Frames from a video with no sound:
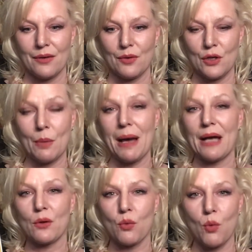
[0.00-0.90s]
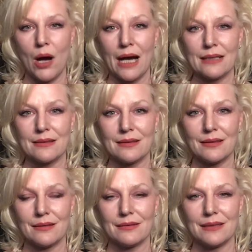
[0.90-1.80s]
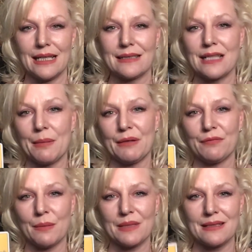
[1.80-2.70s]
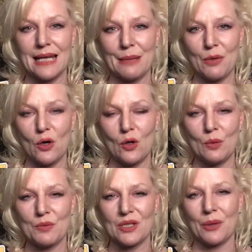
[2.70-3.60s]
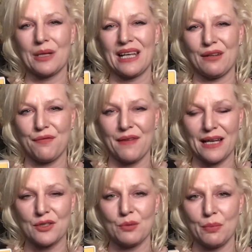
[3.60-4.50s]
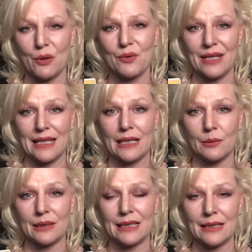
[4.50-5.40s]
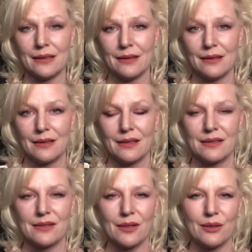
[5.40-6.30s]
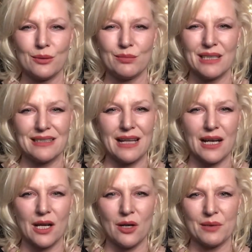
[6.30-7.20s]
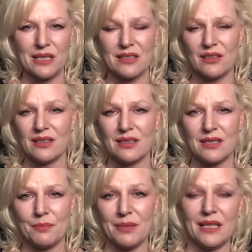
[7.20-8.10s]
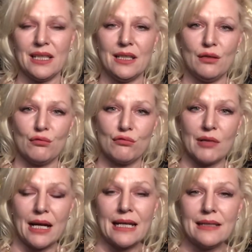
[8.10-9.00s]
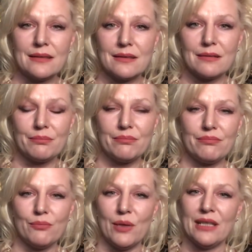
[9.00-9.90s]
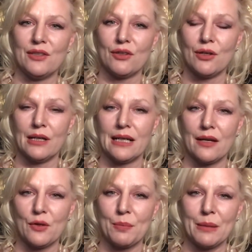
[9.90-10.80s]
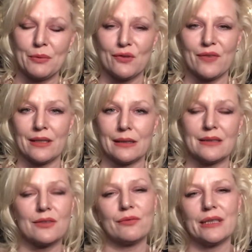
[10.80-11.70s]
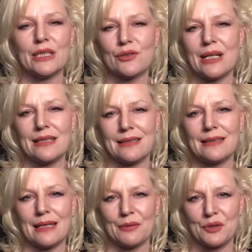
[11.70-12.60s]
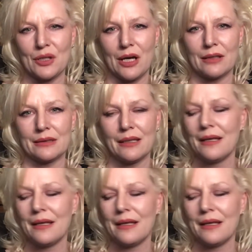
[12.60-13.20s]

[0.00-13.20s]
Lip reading: no matter what, it's coming from the same home, so it affects you both equally. So it's not always good to be right when you're hurting other people's feelings. So really try to sit down and talk.